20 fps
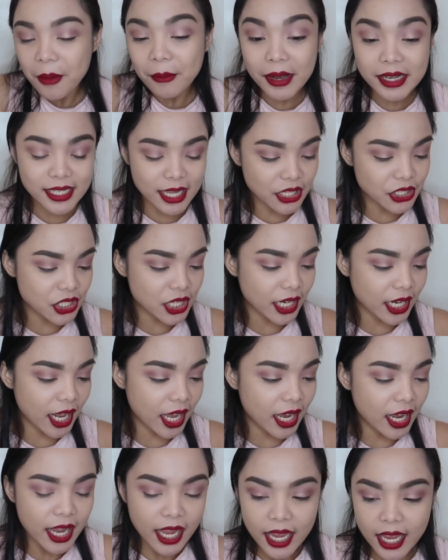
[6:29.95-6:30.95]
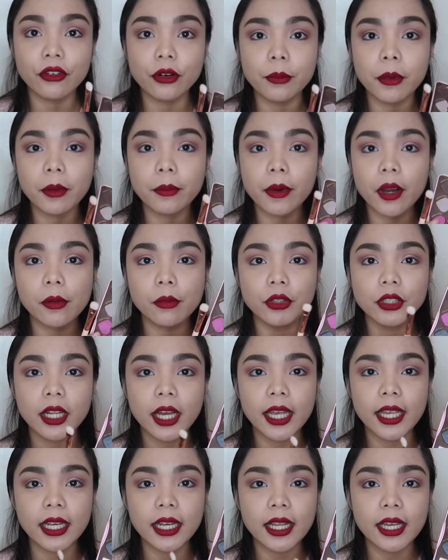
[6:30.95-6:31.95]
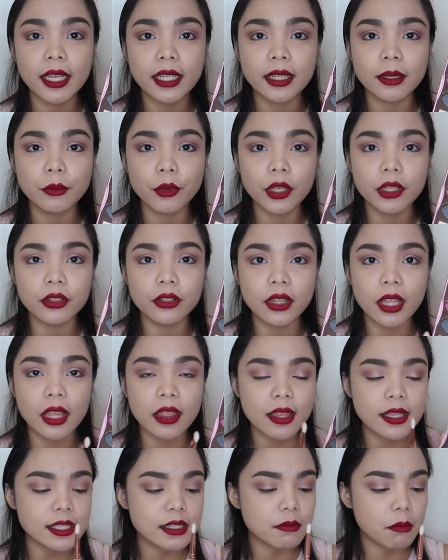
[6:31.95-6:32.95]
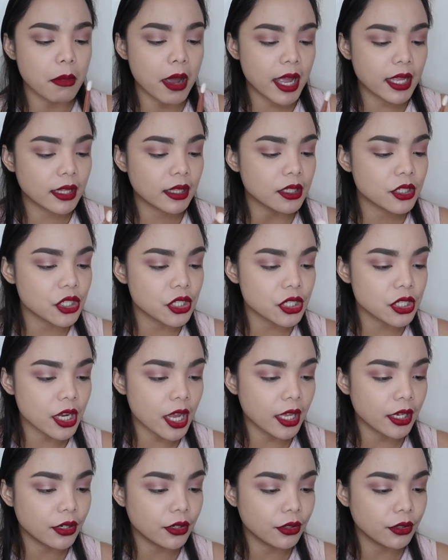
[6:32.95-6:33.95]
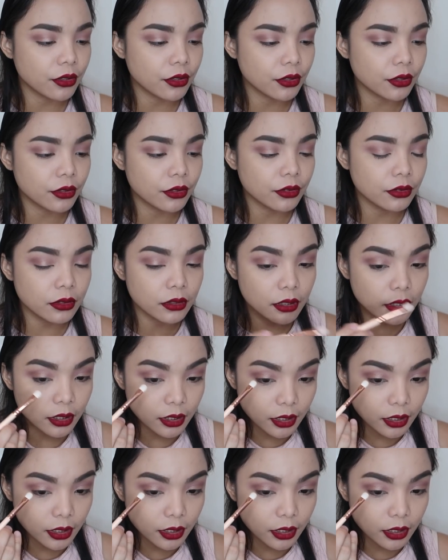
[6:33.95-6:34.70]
Pasensya na. For my brow bone highlight, I'm going to take this matte shadow